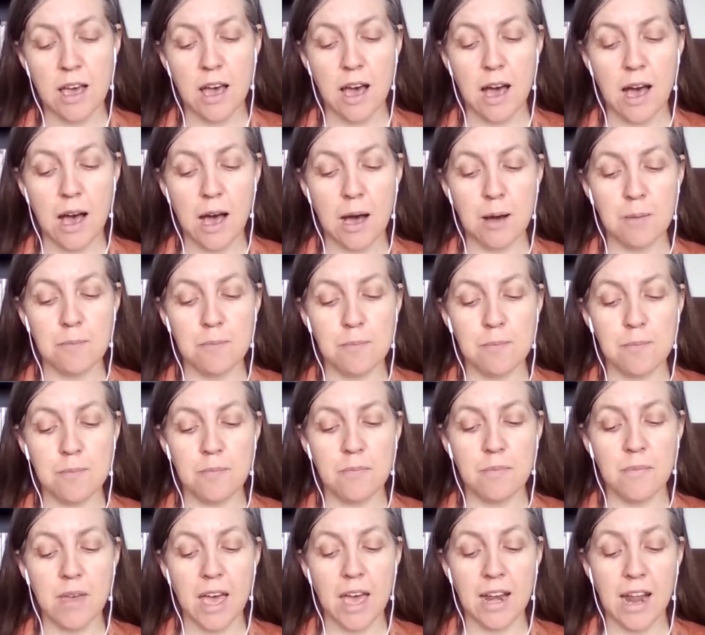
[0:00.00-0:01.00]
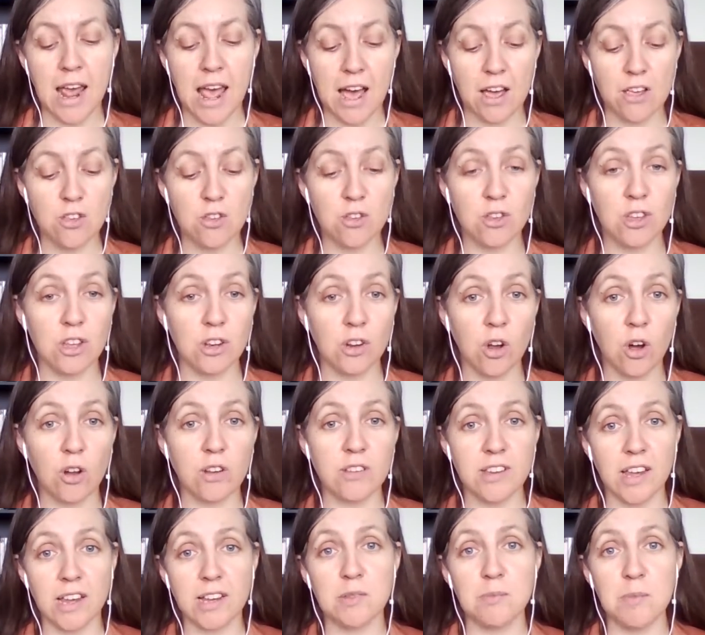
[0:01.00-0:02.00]
and how you can
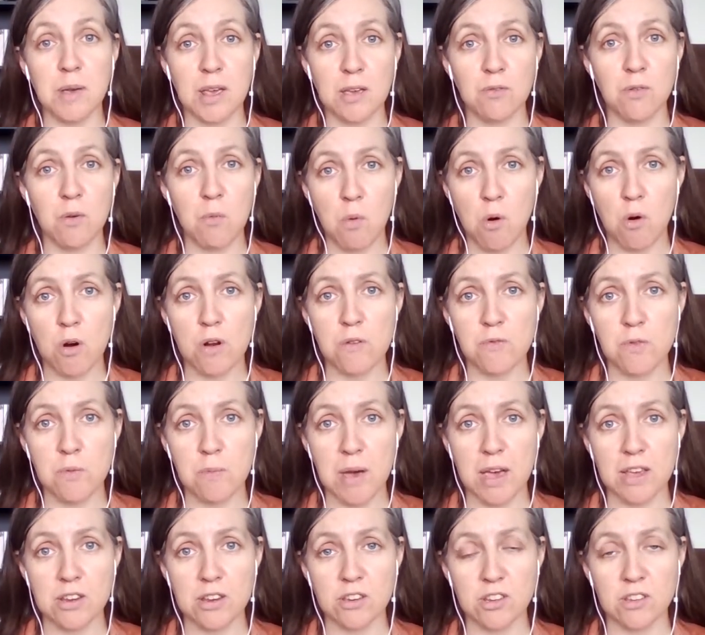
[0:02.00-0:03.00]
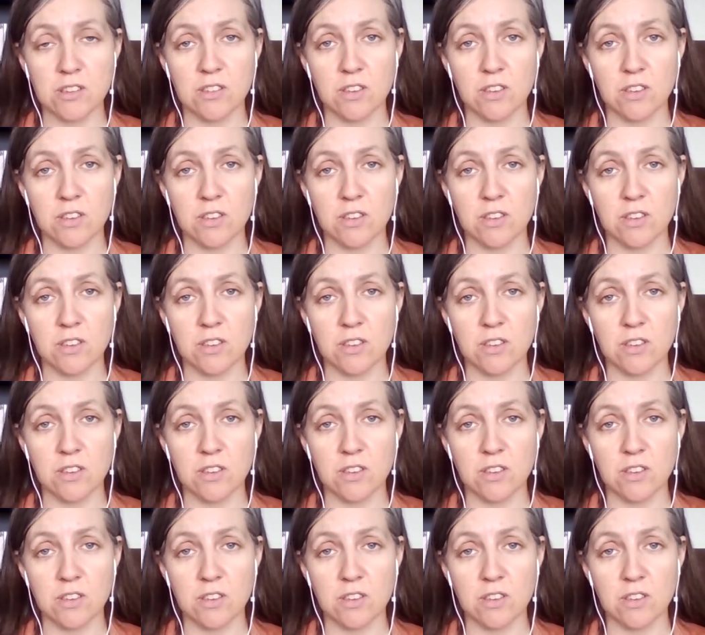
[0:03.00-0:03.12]
contact me for more information,